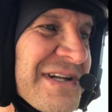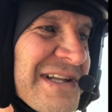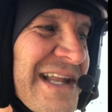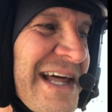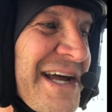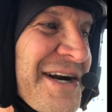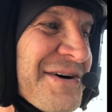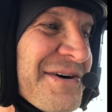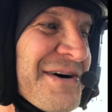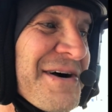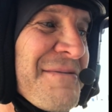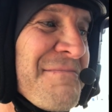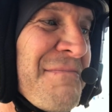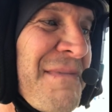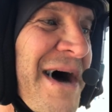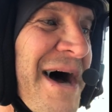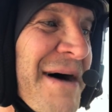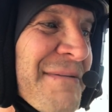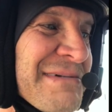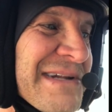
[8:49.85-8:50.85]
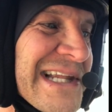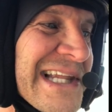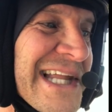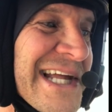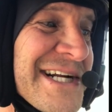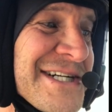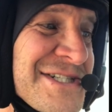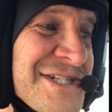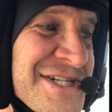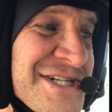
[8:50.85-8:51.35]
Later, a mob
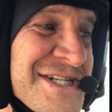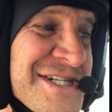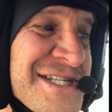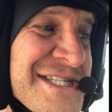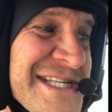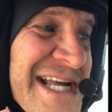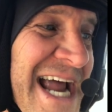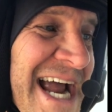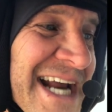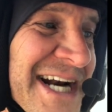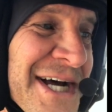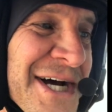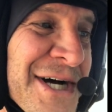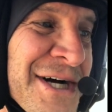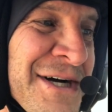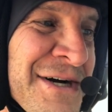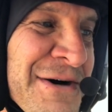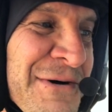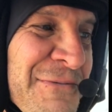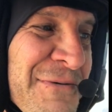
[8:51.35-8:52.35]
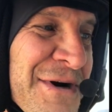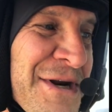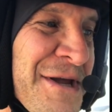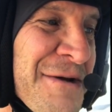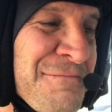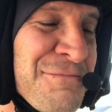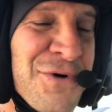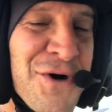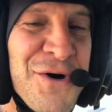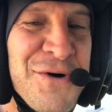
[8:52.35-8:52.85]
lynched Santa when he
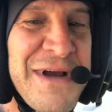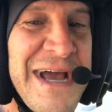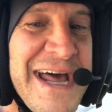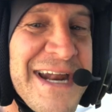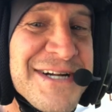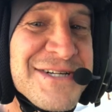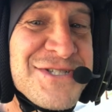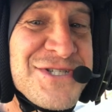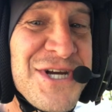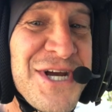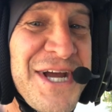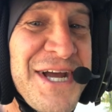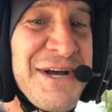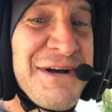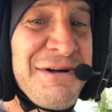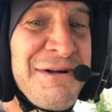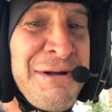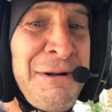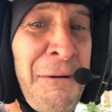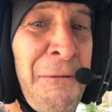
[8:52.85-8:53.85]
broke out of jail.